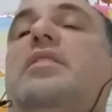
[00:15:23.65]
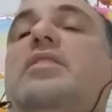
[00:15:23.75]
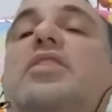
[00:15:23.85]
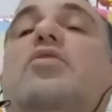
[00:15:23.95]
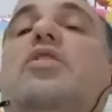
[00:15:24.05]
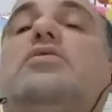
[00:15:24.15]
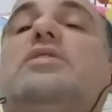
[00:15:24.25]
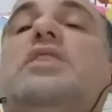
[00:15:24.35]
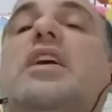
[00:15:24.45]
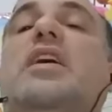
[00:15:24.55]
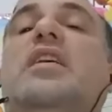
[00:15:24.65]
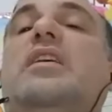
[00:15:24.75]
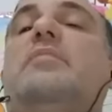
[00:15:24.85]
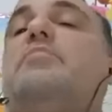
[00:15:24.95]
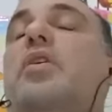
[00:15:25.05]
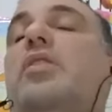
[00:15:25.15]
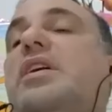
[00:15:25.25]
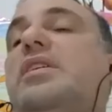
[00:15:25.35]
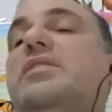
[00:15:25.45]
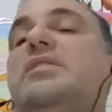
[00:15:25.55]
They're going to stay in
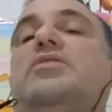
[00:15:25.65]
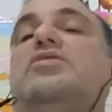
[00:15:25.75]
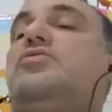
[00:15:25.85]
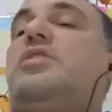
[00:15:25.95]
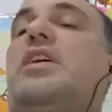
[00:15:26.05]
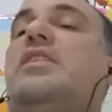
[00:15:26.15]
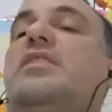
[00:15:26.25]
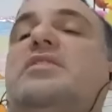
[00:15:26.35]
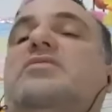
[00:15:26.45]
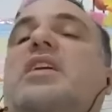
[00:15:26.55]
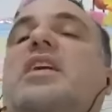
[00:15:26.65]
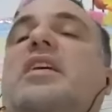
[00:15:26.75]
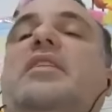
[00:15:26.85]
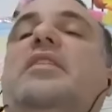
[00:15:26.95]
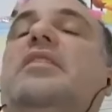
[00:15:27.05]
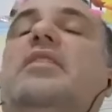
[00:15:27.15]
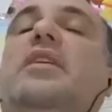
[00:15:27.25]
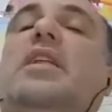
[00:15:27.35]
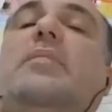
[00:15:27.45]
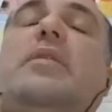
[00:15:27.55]
bunkers, just like Nasrallah in
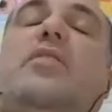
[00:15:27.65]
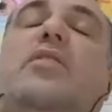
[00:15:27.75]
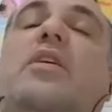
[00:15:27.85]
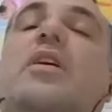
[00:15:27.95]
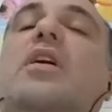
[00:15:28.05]
Lebanon